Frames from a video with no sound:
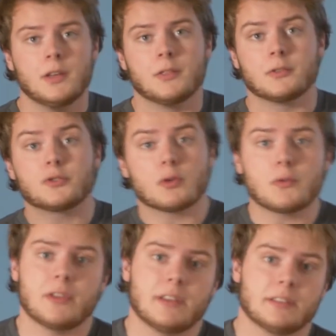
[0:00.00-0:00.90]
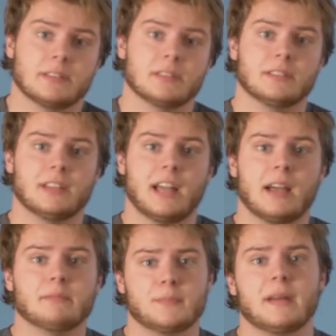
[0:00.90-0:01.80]
The truth is,
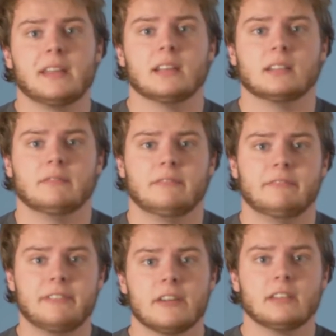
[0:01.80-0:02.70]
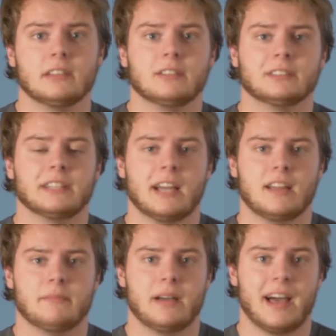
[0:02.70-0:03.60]
I'm spending a very little
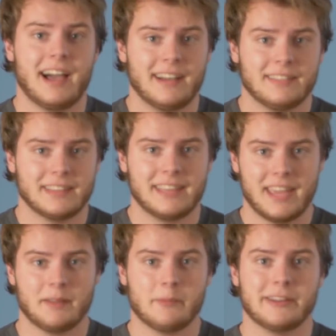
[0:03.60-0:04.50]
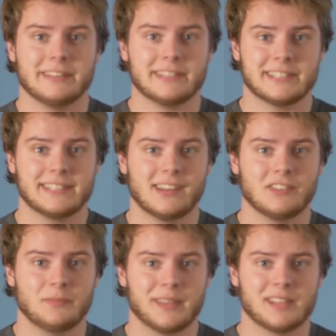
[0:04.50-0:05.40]
time on the camera
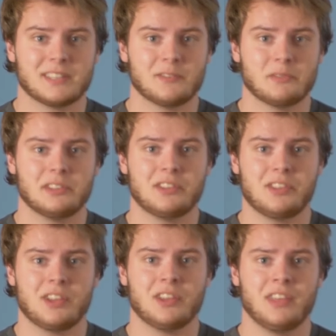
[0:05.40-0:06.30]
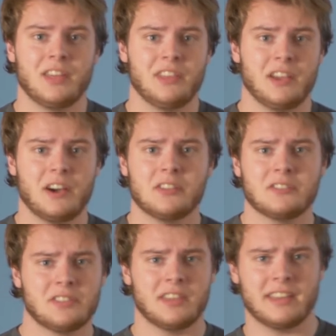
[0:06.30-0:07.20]
itself because I really think that the other
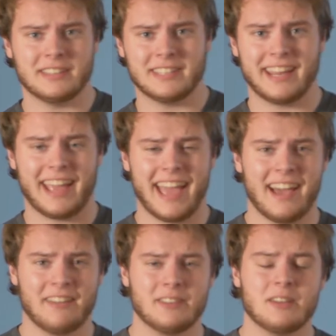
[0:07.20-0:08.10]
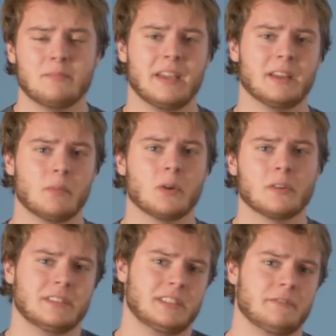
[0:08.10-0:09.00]
things that I have make more
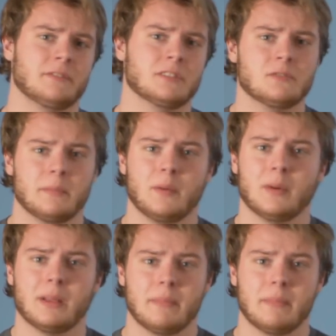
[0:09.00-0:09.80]
of a difference for me when I'm